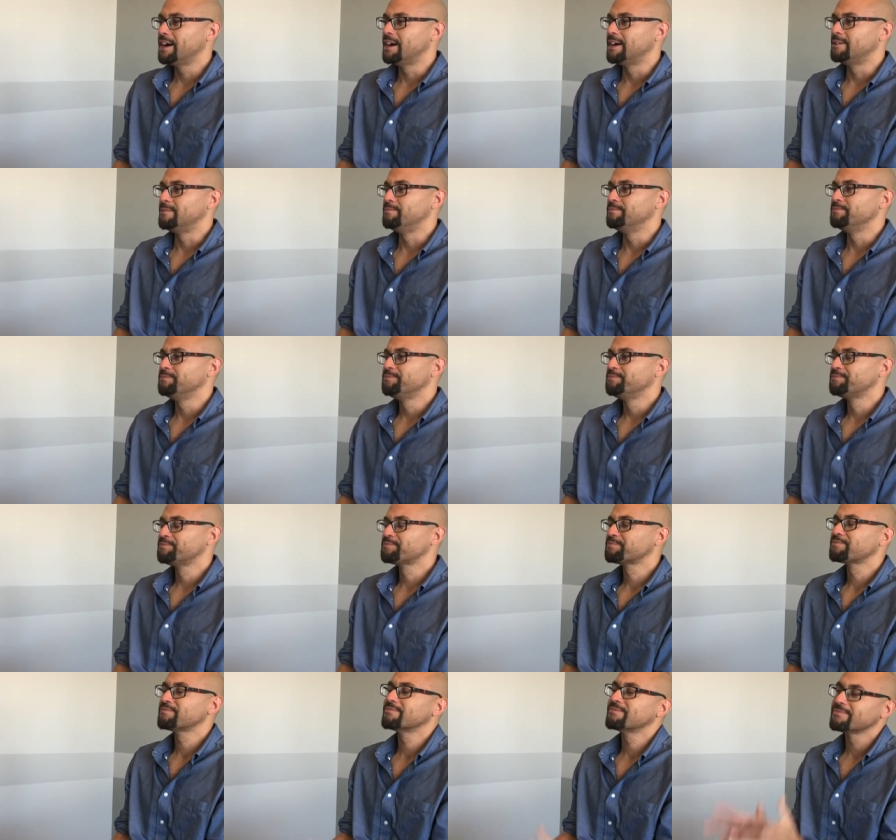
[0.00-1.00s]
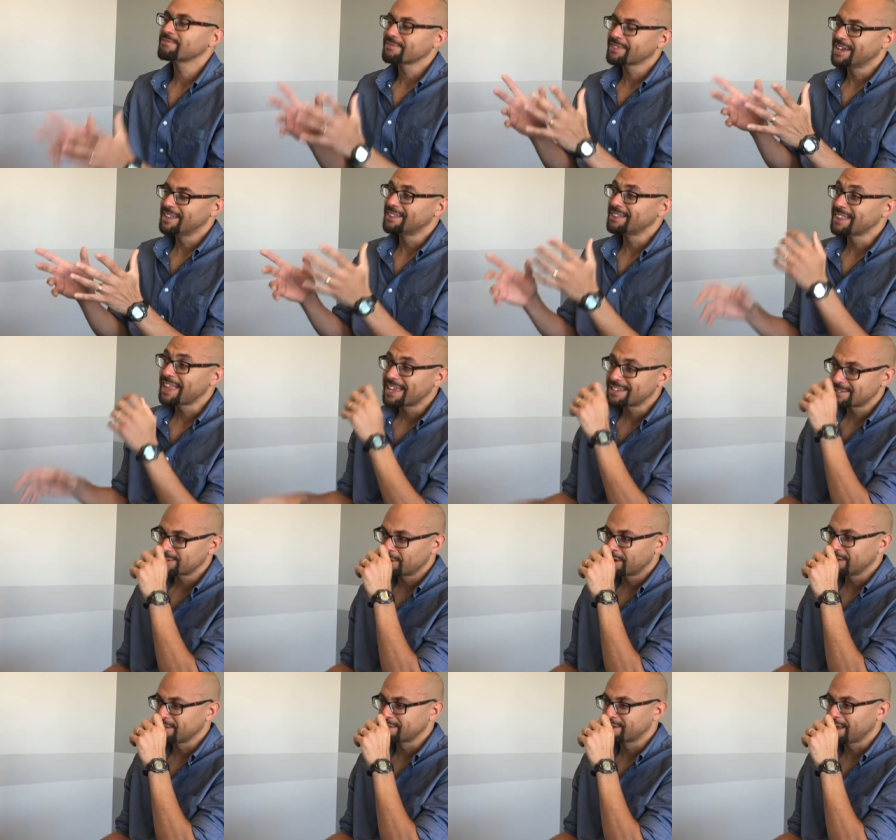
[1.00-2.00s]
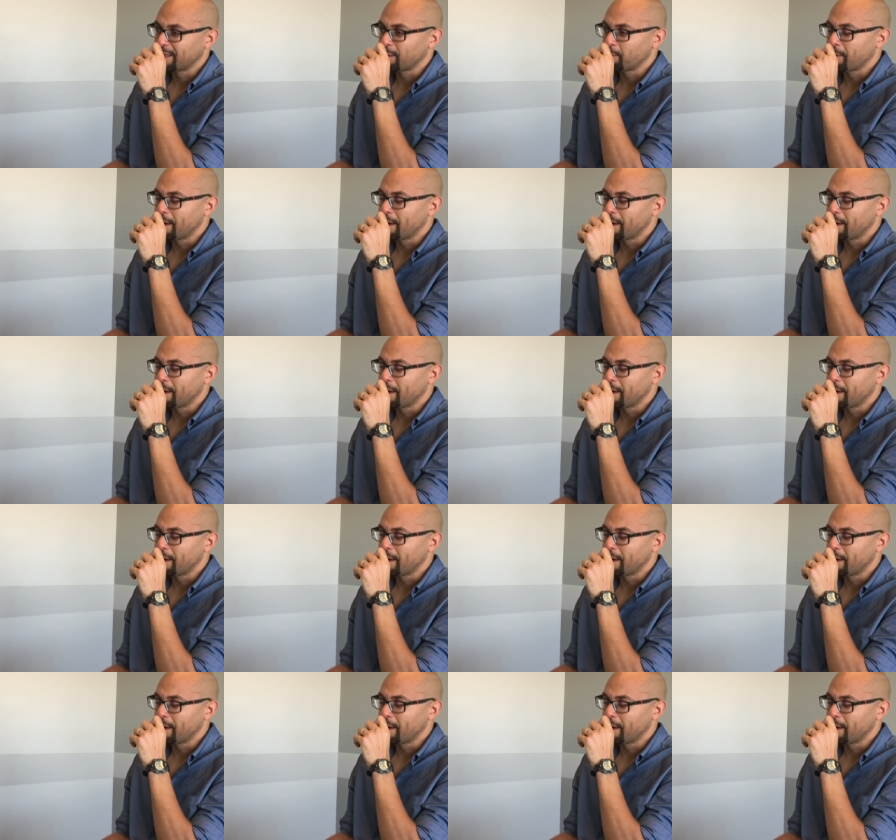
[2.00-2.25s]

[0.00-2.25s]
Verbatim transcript: um, the last story I'll tell